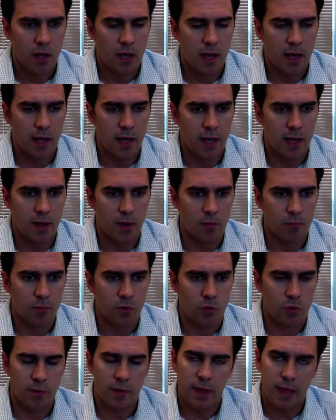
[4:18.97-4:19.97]
about.
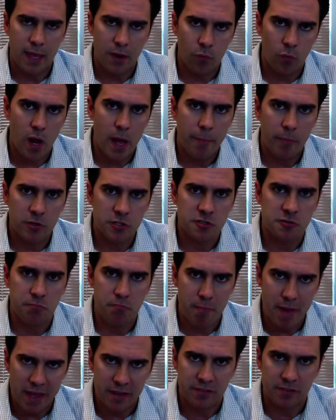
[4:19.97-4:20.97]
In Robert's
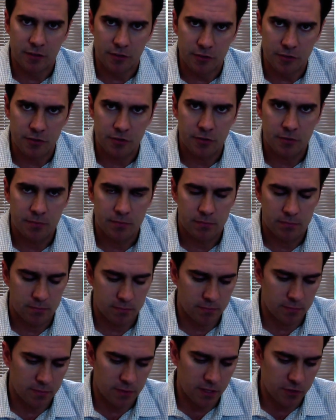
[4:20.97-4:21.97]
message,
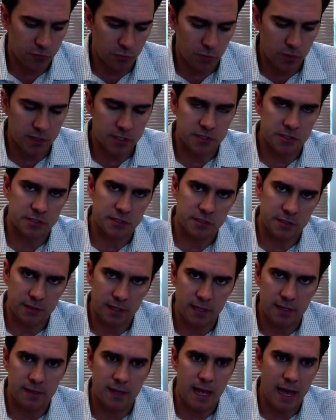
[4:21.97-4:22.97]
this was,
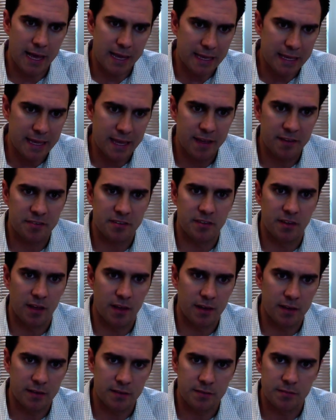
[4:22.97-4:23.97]
I guess,
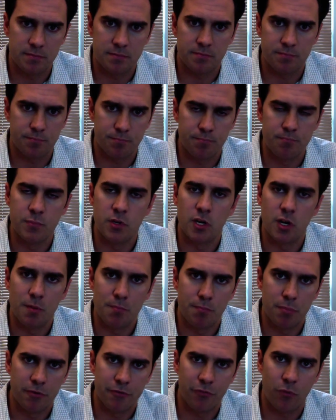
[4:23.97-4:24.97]
done,
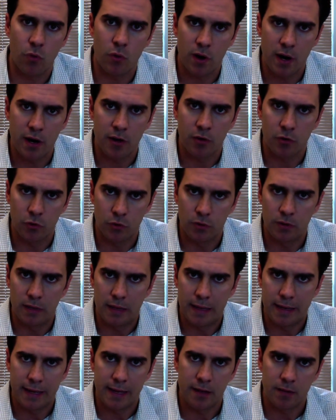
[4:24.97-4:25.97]
before our Google
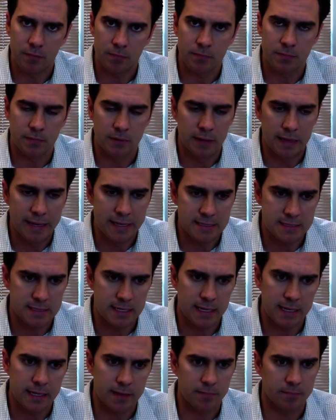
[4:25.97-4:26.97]
Hangout last night.